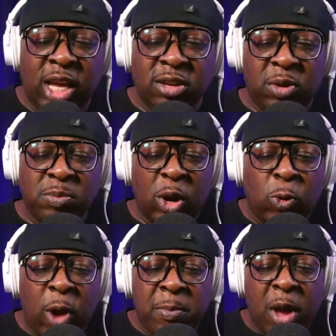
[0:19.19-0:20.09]
He's from the
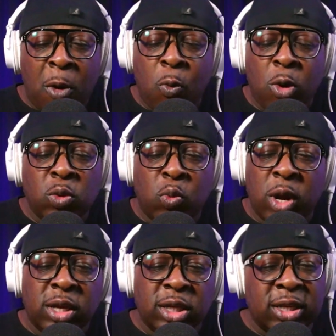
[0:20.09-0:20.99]
Grammy Award
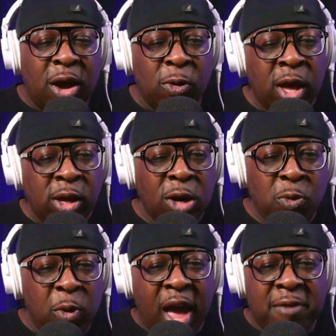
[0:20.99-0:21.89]
winning song. You
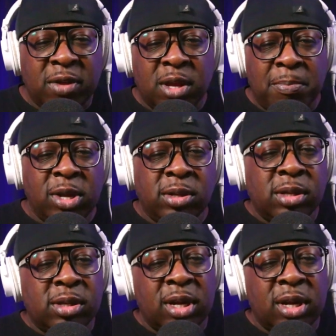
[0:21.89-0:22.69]
know, we have in the building